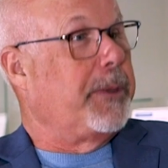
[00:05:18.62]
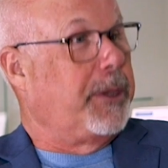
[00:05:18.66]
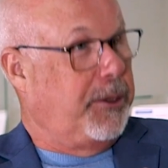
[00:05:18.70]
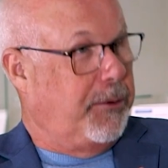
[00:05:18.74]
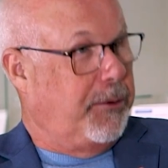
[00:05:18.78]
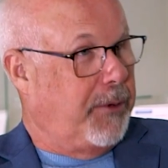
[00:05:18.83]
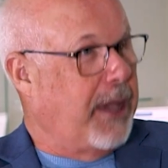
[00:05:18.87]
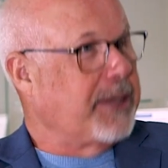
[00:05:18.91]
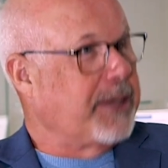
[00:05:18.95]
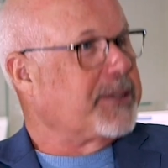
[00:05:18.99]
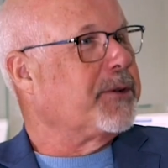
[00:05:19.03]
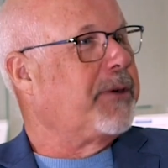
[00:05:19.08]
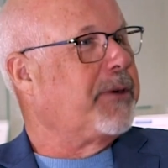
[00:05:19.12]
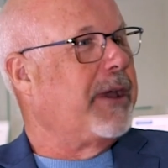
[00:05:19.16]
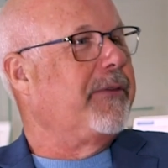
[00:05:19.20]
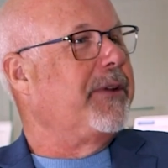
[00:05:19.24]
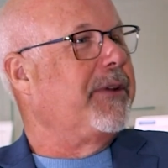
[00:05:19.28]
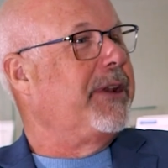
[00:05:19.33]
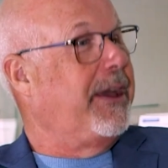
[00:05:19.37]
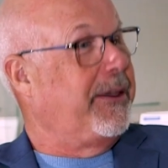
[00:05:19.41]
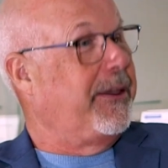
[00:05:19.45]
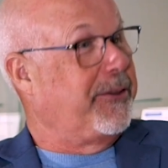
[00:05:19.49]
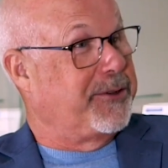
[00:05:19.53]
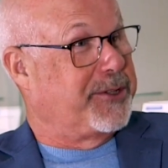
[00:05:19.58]
you also have
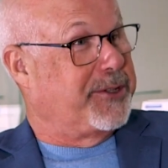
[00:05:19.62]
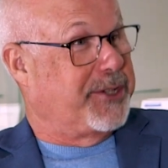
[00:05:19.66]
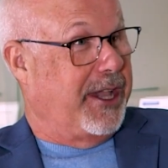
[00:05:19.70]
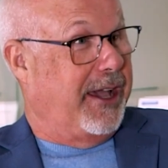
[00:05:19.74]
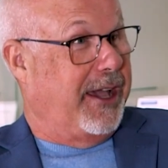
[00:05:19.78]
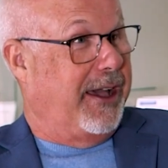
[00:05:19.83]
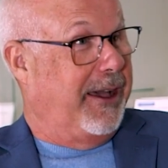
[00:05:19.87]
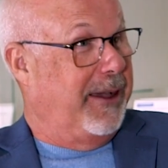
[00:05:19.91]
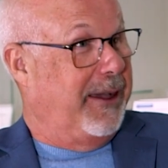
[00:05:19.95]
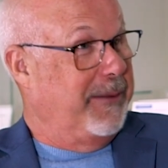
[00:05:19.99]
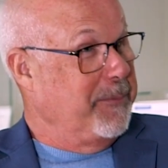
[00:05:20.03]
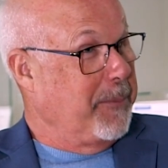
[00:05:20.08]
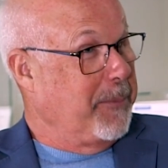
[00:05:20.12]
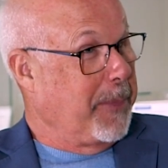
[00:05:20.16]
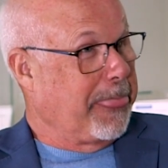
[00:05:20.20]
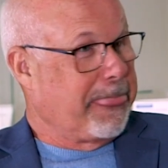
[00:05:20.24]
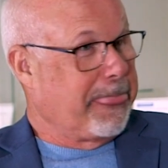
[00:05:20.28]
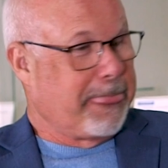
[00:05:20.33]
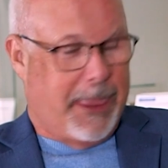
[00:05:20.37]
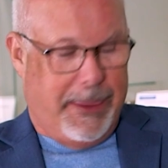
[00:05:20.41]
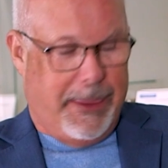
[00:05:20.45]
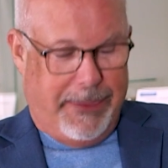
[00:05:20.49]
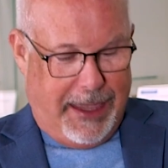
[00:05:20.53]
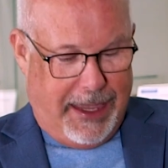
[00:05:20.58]
another job,
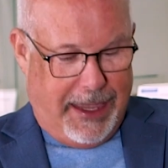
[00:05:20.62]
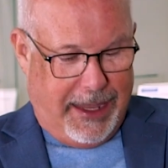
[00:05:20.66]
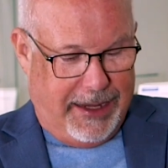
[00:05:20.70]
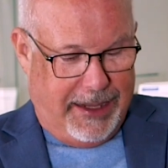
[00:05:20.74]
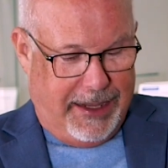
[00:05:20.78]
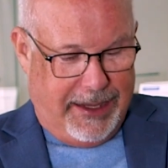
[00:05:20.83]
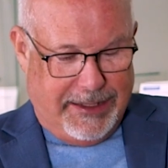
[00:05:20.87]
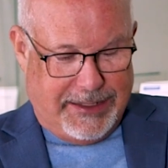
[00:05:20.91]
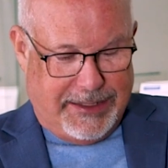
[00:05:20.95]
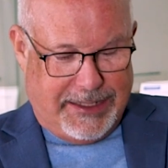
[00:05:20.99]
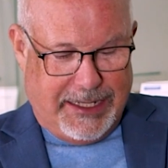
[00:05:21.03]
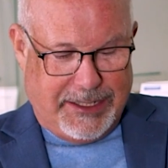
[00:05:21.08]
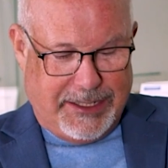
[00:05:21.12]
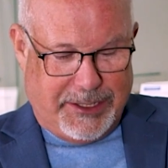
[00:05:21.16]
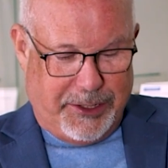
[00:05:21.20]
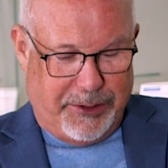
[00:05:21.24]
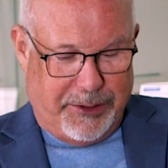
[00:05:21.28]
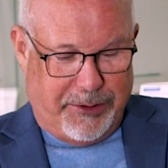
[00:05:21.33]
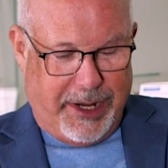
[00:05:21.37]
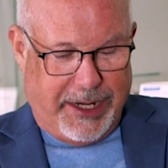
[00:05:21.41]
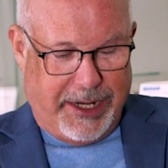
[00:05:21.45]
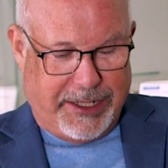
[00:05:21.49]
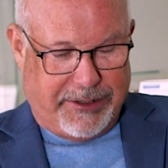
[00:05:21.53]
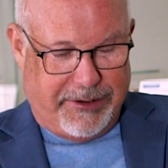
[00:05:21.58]
and that is as
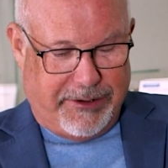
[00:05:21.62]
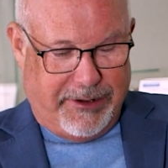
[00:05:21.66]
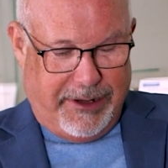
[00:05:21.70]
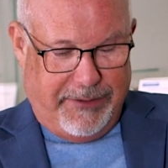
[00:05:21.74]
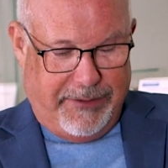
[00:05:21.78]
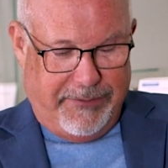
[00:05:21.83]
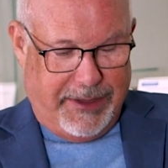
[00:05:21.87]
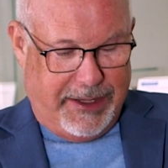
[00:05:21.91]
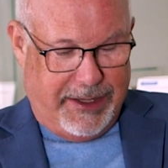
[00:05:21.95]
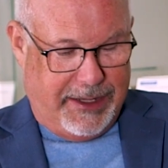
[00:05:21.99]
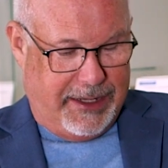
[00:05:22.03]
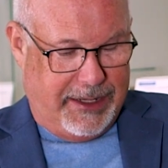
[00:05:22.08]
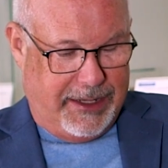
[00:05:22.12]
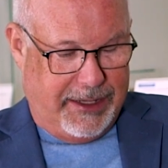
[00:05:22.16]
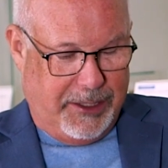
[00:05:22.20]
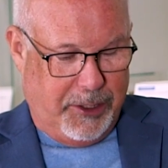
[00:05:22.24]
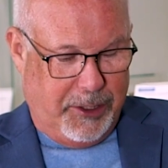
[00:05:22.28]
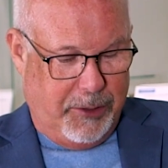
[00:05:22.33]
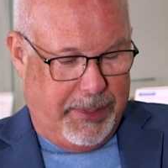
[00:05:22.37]
director of the